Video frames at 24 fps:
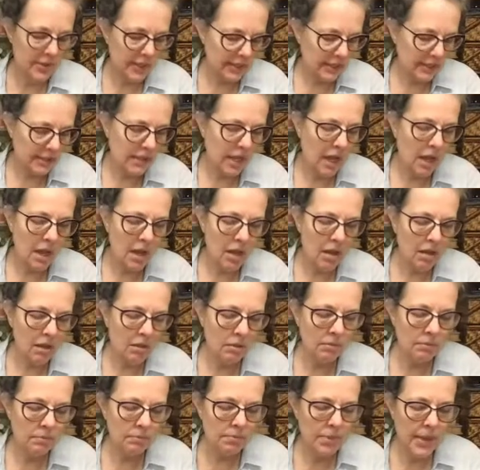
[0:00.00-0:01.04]
So this is
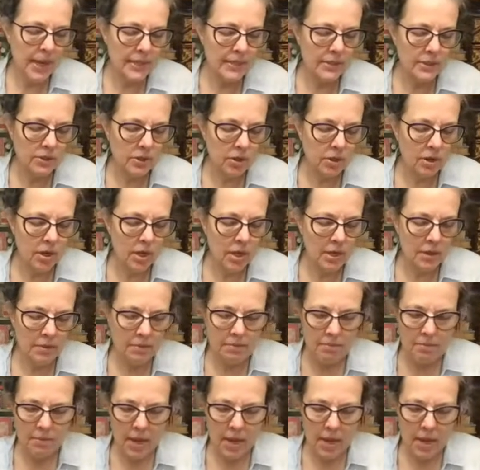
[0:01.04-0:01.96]
all based on